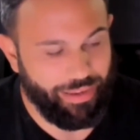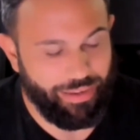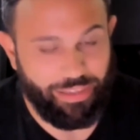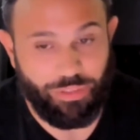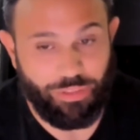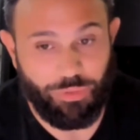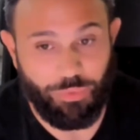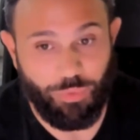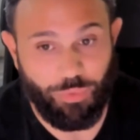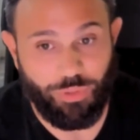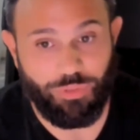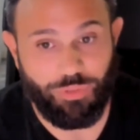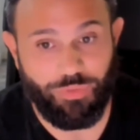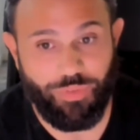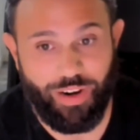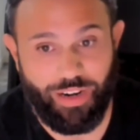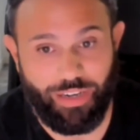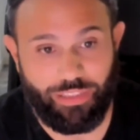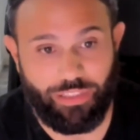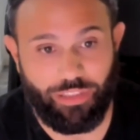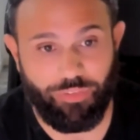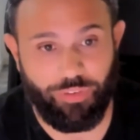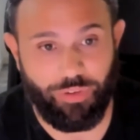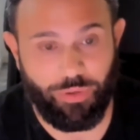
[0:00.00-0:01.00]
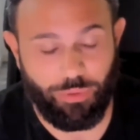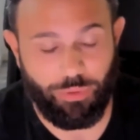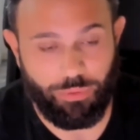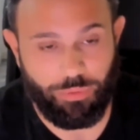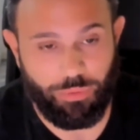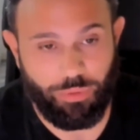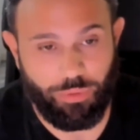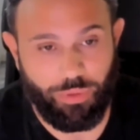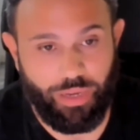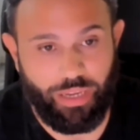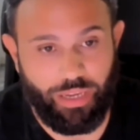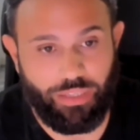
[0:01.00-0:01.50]
it was very
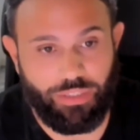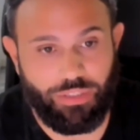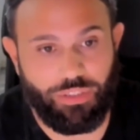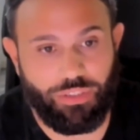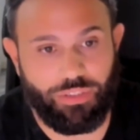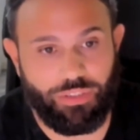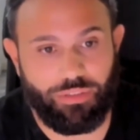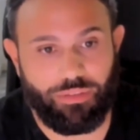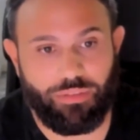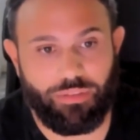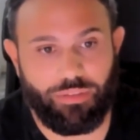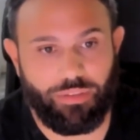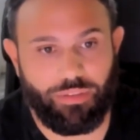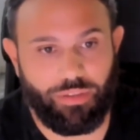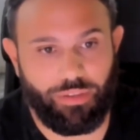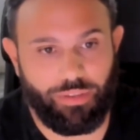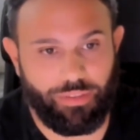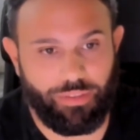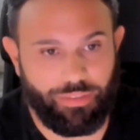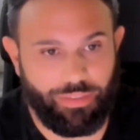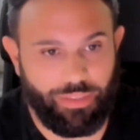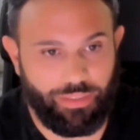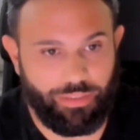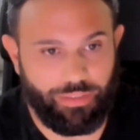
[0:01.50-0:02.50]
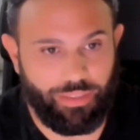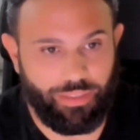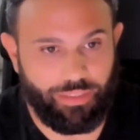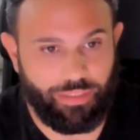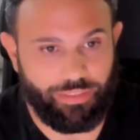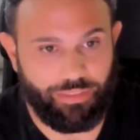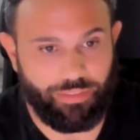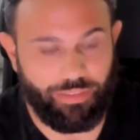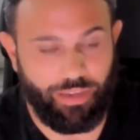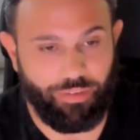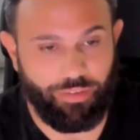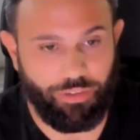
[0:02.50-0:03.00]
difficult to catch.
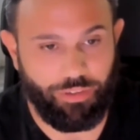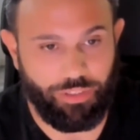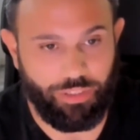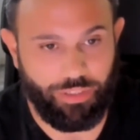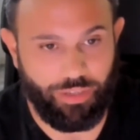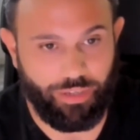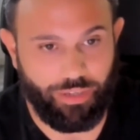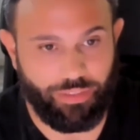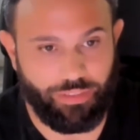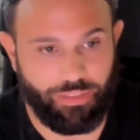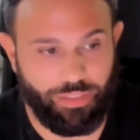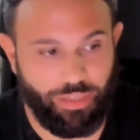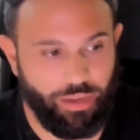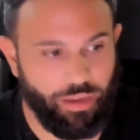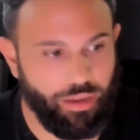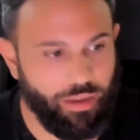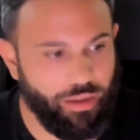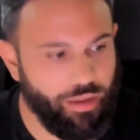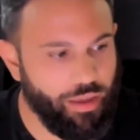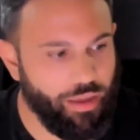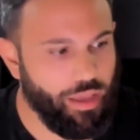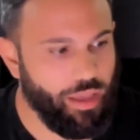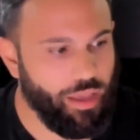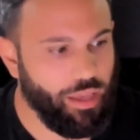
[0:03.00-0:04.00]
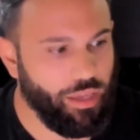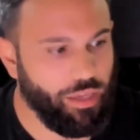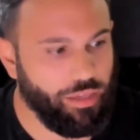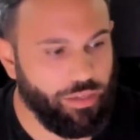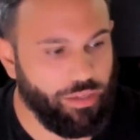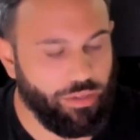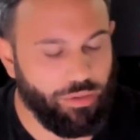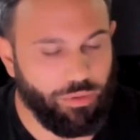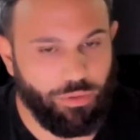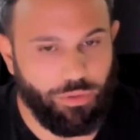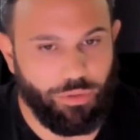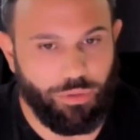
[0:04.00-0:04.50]
That's everything I can say.
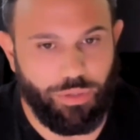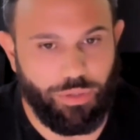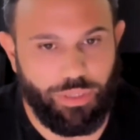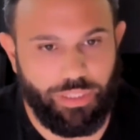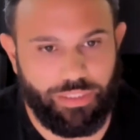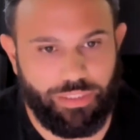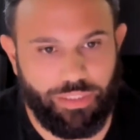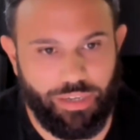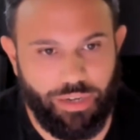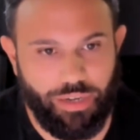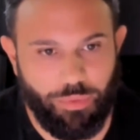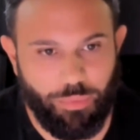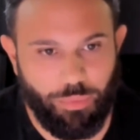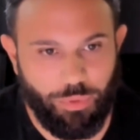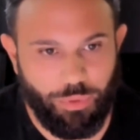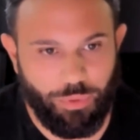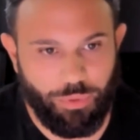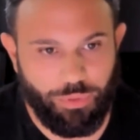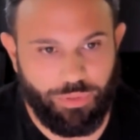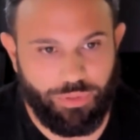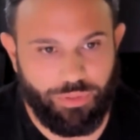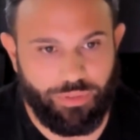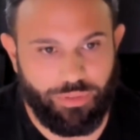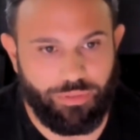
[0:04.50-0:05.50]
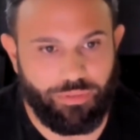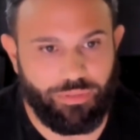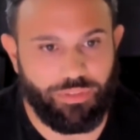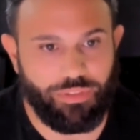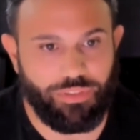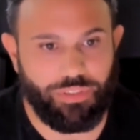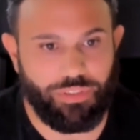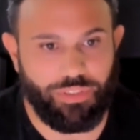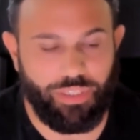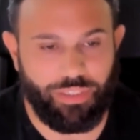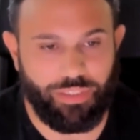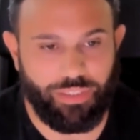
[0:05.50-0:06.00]
You literally would
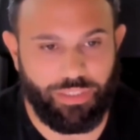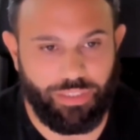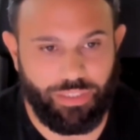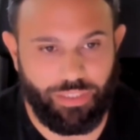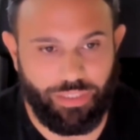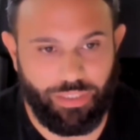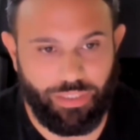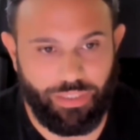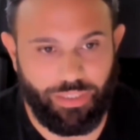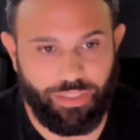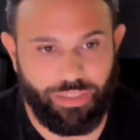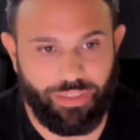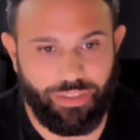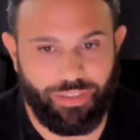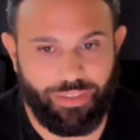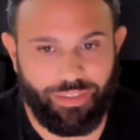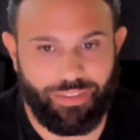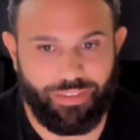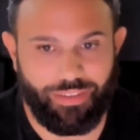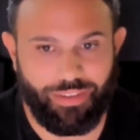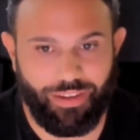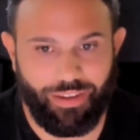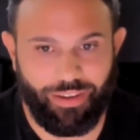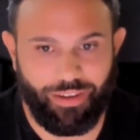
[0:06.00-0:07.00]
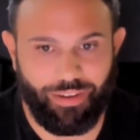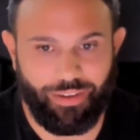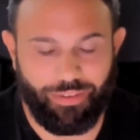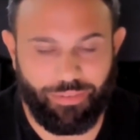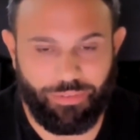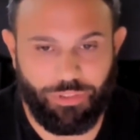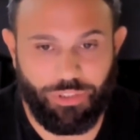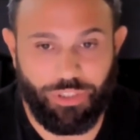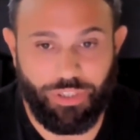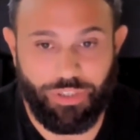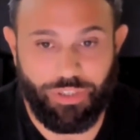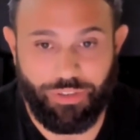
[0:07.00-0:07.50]
see the
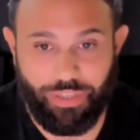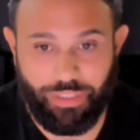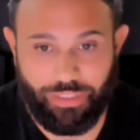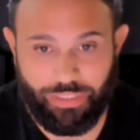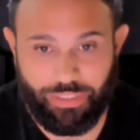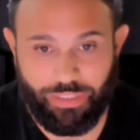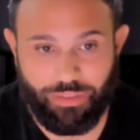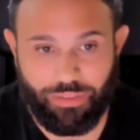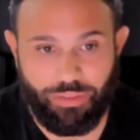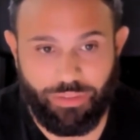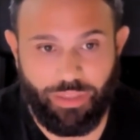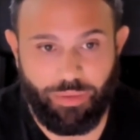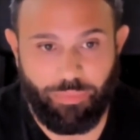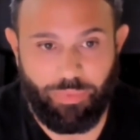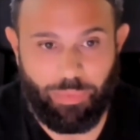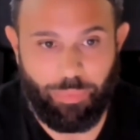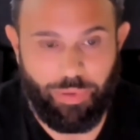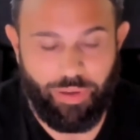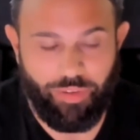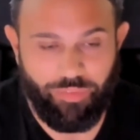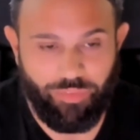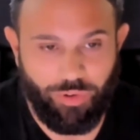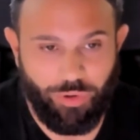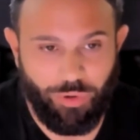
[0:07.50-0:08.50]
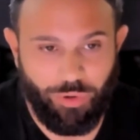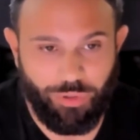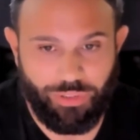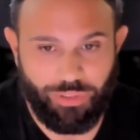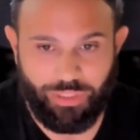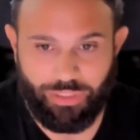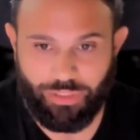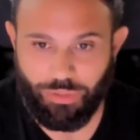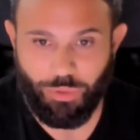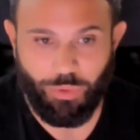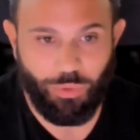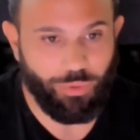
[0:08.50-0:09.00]
generated the BPF code,
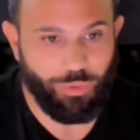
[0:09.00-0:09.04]
and you